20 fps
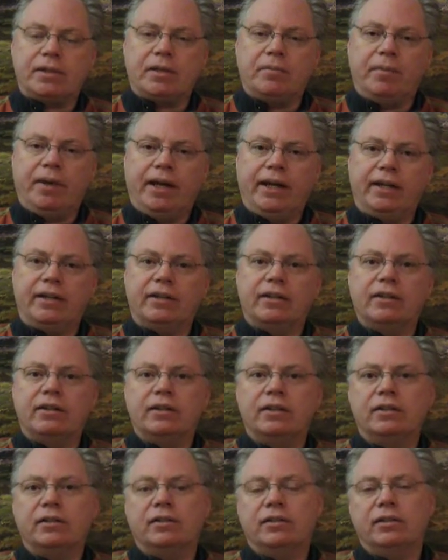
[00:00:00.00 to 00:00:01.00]
the paint.
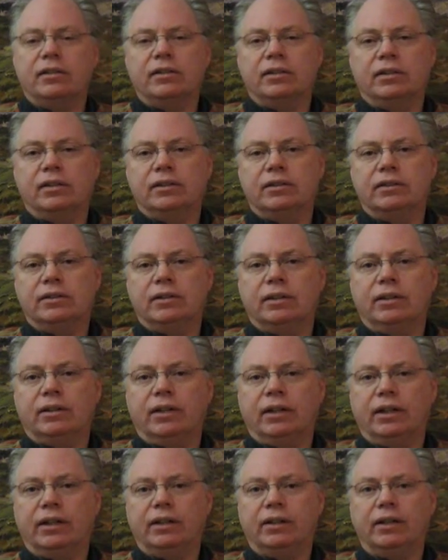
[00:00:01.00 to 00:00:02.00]

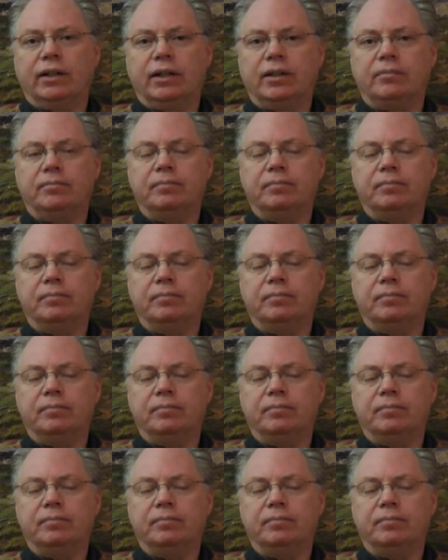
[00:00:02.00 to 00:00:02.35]
And